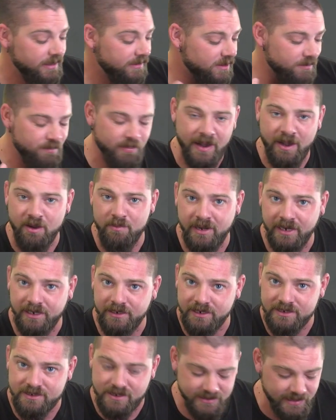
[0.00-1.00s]
the paramedic
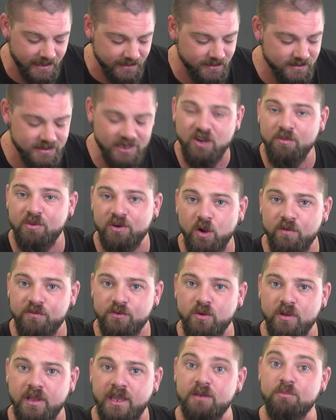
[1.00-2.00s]
needs to take this helmet off
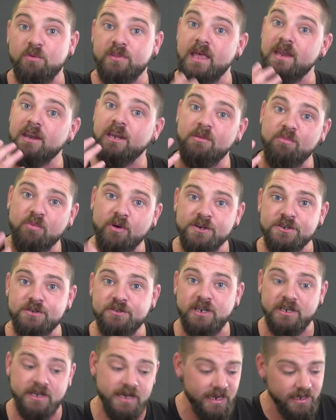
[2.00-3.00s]
your head without any pressure on
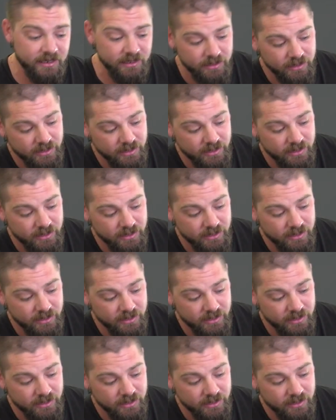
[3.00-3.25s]
your neck.